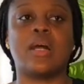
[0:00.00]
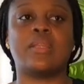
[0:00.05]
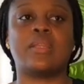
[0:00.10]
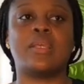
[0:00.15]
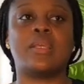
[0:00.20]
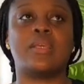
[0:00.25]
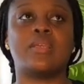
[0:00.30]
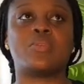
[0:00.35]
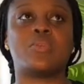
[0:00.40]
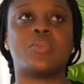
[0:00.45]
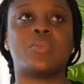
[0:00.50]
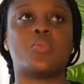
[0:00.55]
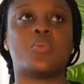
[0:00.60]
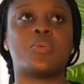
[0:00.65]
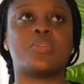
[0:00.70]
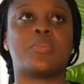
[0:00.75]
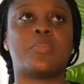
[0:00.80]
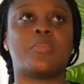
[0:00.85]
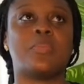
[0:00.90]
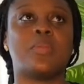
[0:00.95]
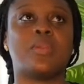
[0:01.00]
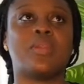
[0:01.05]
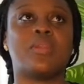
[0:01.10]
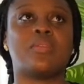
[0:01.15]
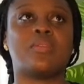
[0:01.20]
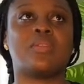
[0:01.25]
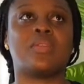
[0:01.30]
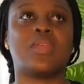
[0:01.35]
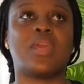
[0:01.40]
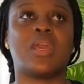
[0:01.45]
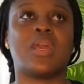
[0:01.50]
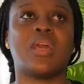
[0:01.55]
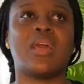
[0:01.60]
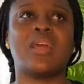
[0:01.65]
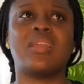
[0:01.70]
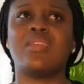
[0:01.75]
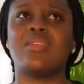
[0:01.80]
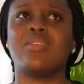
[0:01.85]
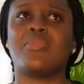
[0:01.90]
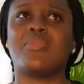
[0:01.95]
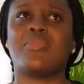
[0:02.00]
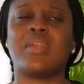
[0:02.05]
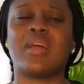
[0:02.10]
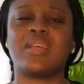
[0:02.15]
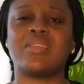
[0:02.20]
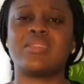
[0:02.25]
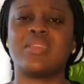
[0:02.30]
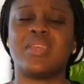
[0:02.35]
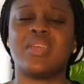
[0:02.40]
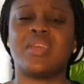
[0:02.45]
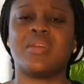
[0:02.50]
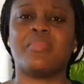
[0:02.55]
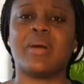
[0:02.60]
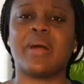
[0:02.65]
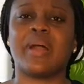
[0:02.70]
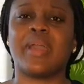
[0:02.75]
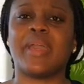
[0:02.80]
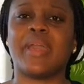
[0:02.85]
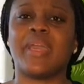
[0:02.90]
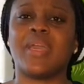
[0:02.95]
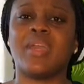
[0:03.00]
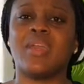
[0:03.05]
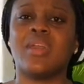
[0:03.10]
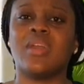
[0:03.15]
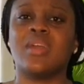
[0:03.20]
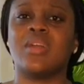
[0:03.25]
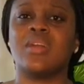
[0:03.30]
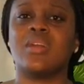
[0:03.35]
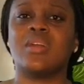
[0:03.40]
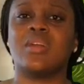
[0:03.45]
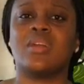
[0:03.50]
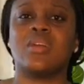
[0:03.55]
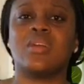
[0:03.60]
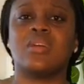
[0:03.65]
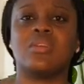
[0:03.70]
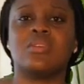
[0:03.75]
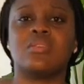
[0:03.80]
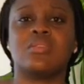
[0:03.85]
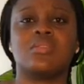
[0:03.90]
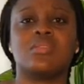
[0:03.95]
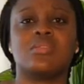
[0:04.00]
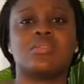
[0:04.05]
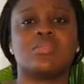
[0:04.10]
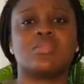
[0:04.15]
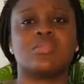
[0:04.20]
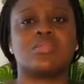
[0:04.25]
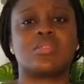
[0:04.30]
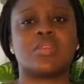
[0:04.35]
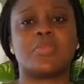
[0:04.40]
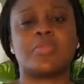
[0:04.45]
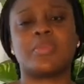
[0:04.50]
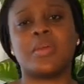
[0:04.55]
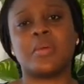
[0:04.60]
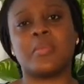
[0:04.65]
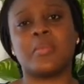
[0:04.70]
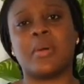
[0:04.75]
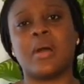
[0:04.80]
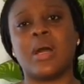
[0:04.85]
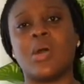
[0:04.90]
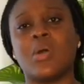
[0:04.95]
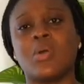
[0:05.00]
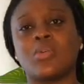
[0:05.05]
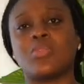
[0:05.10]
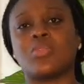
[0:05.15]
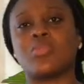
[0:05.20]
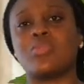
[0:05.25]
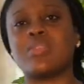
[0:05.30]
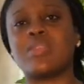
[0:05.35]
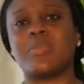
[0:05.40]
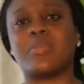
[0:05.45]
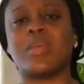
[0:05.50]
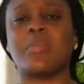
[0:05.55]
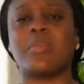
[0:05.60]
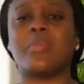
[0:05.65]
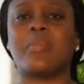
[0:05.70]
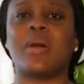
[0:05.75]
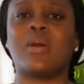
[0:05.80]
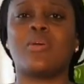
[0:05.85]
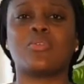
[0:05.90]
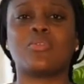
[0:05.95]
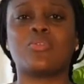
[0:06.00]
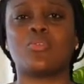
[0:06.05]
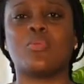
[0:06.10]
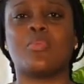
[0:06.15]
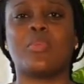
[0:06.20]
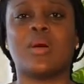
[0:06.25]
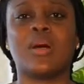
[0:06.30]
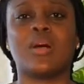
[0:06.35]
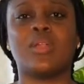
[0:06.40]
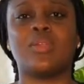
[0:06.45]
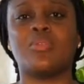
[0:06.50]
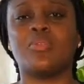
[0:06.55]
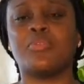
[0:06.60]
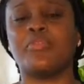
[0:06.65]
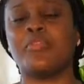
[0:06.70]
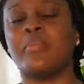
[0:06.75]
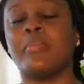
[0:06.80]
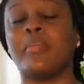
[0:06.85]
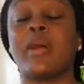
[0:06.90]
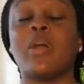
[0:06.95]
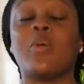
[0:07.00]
it was the ending of last year, by September, October, November, I went